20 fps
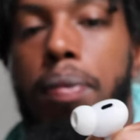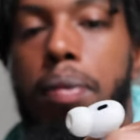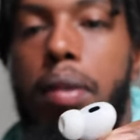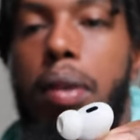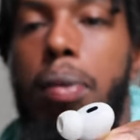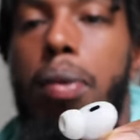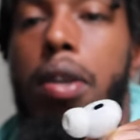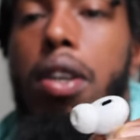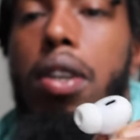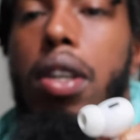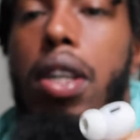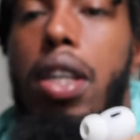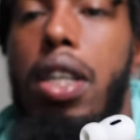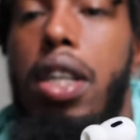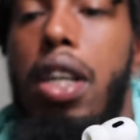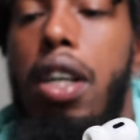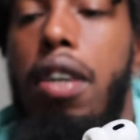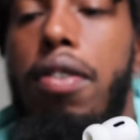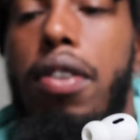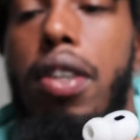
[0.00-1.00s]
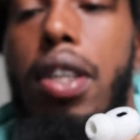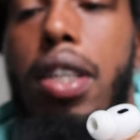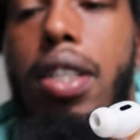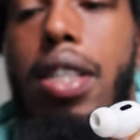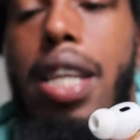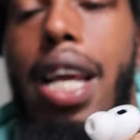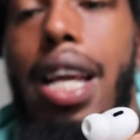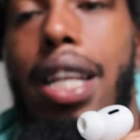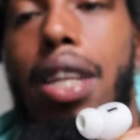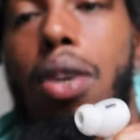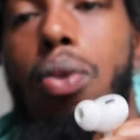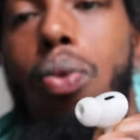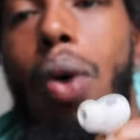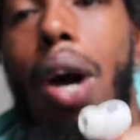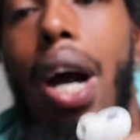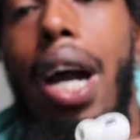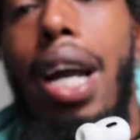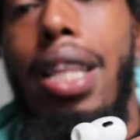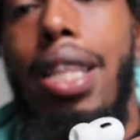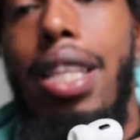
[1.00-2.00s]
And we're gonna cover exactly
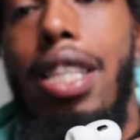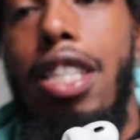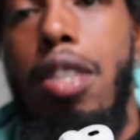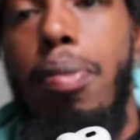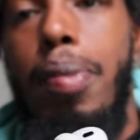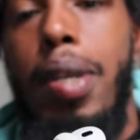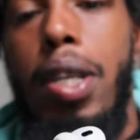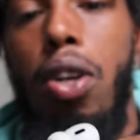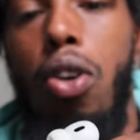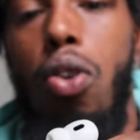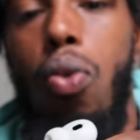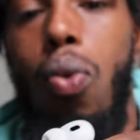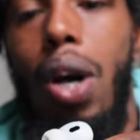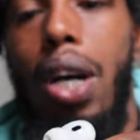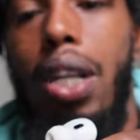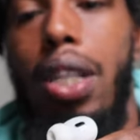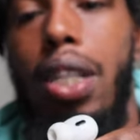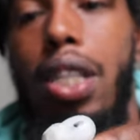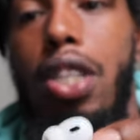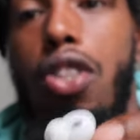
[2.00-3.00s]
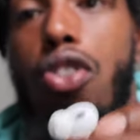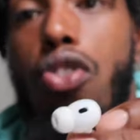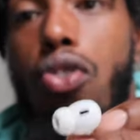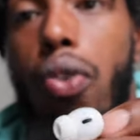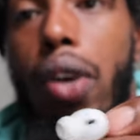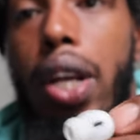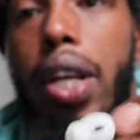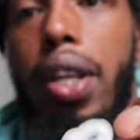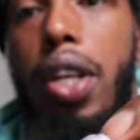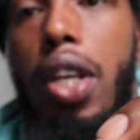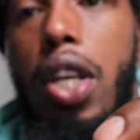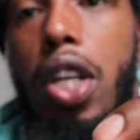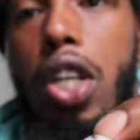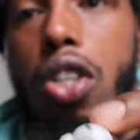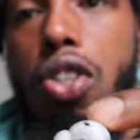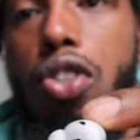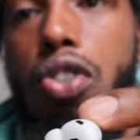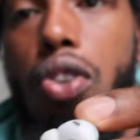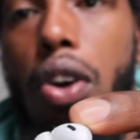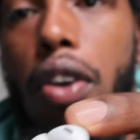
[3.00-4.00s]
why this speaker quality is great.
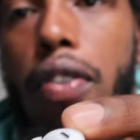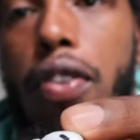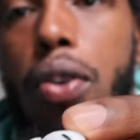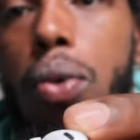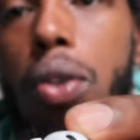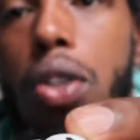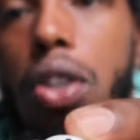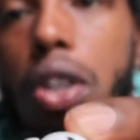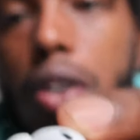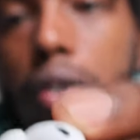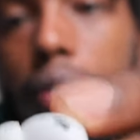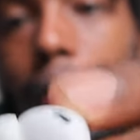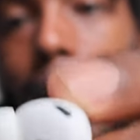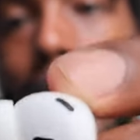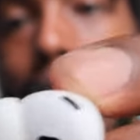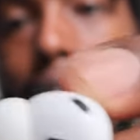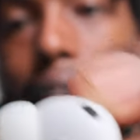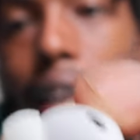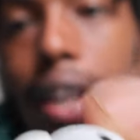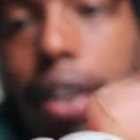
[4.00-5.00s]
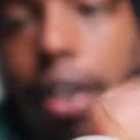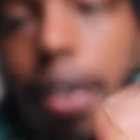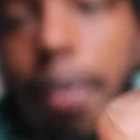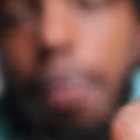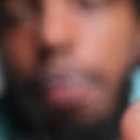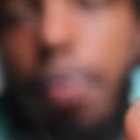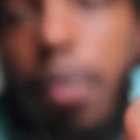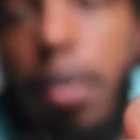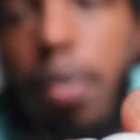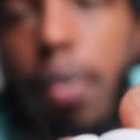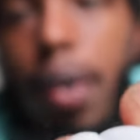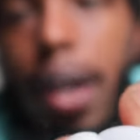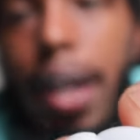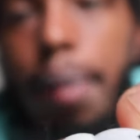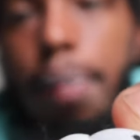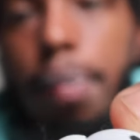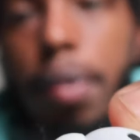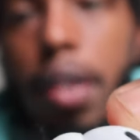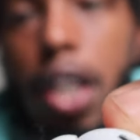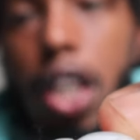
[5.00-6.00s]
So if you look right here,
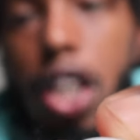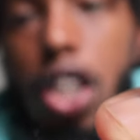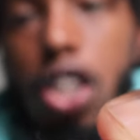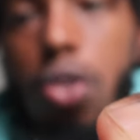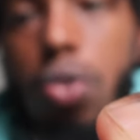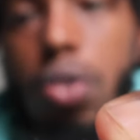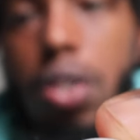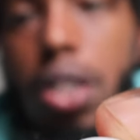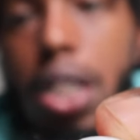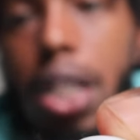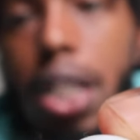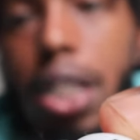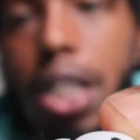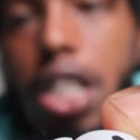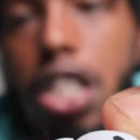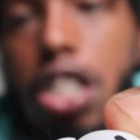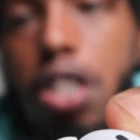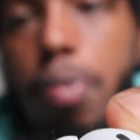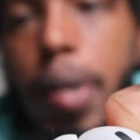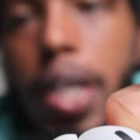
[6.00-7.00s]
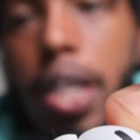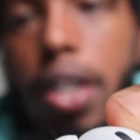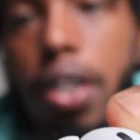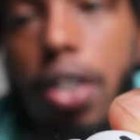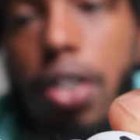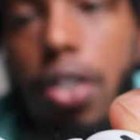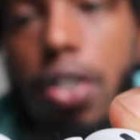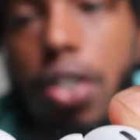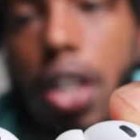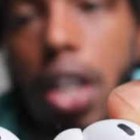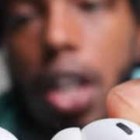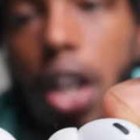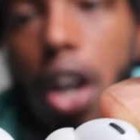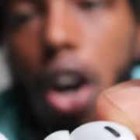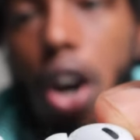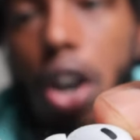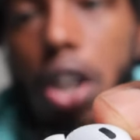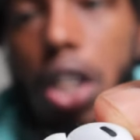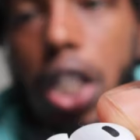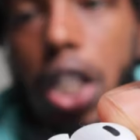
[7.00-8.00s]
right, you see that these speakers
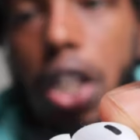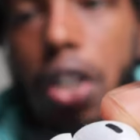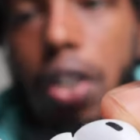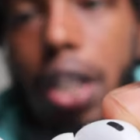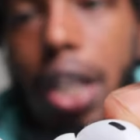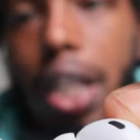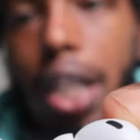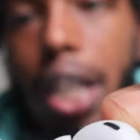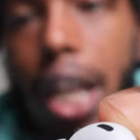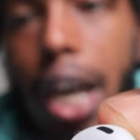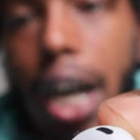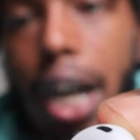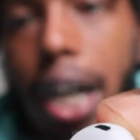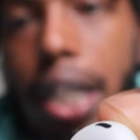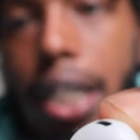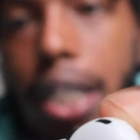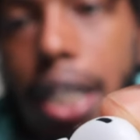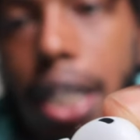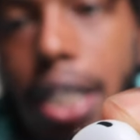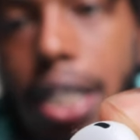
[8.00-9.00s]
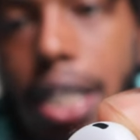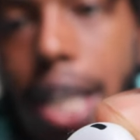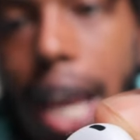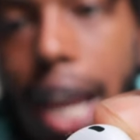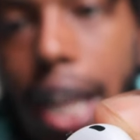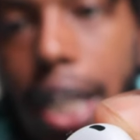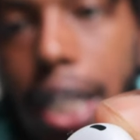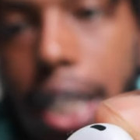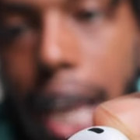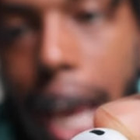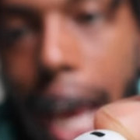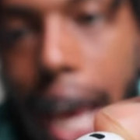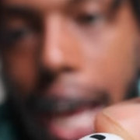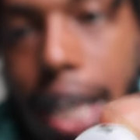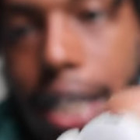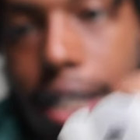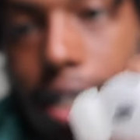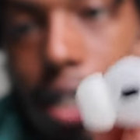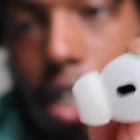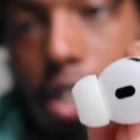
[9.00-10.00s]
are literally aligned exactly
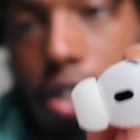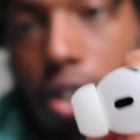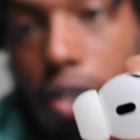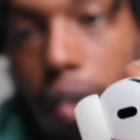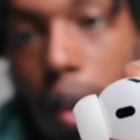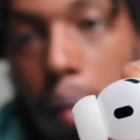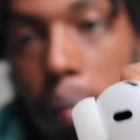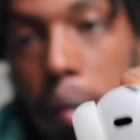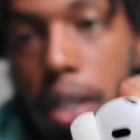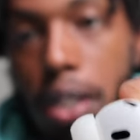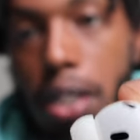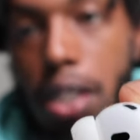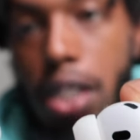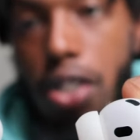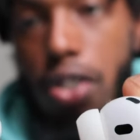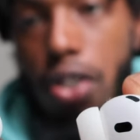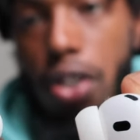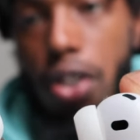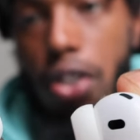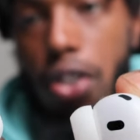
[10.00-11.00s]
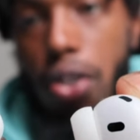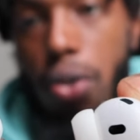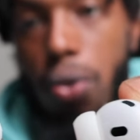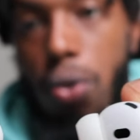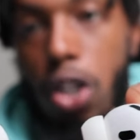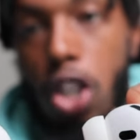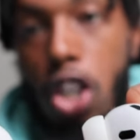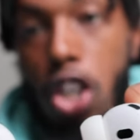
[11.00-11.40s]
as, these are the replicas, these are the new.